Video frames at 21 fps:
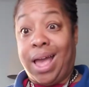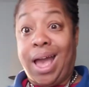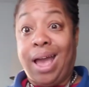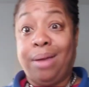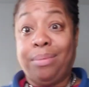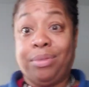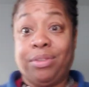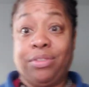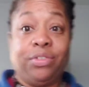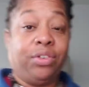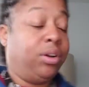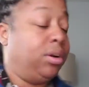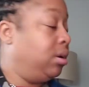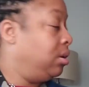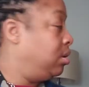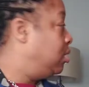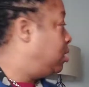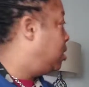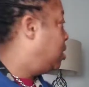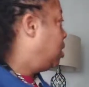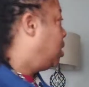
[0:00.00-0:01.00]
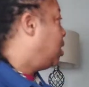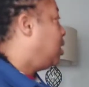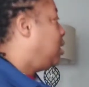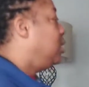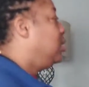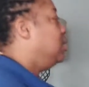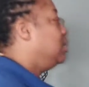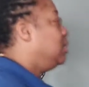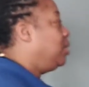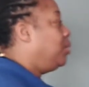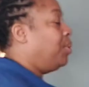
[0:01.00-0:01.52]
I prefer
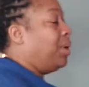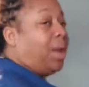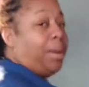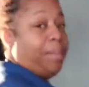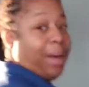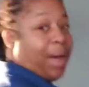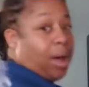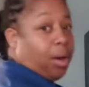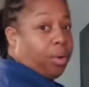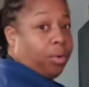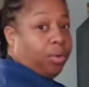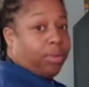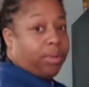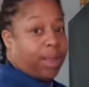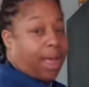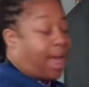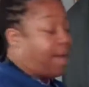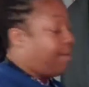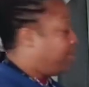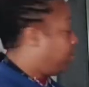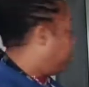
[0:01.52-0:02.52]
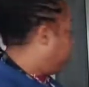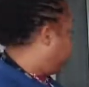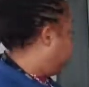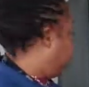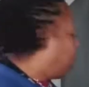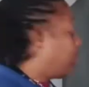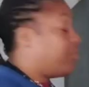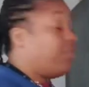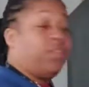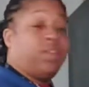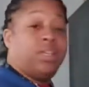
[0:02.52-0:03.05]
when I'm out having
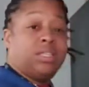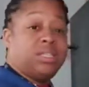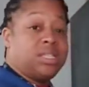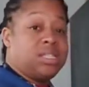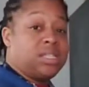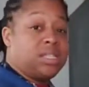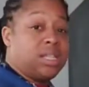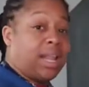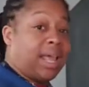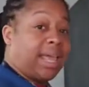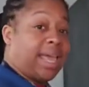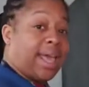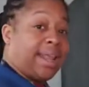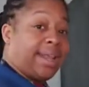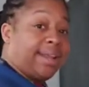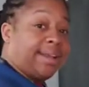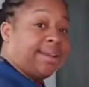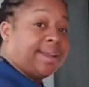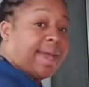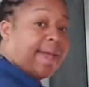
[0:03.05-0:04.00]
breakfast, like at a